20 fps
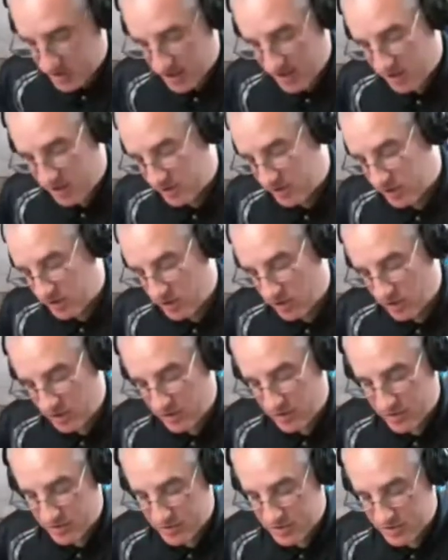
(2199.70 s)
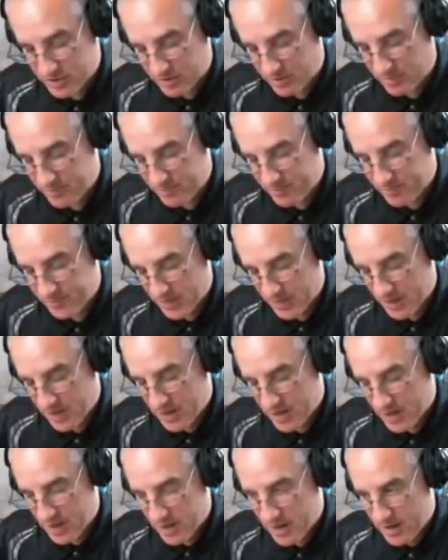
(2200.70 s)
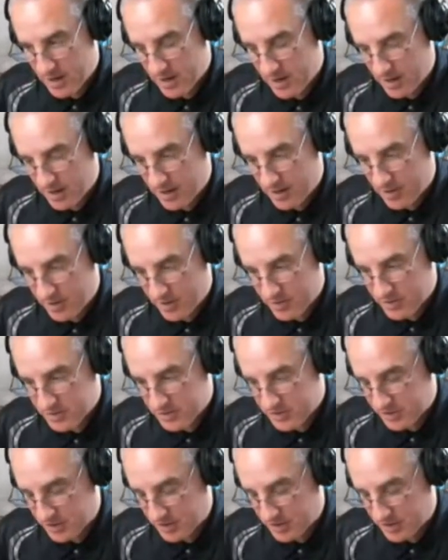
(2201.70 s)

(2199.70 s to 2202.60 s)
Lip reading: can tell clearly there's some 4E.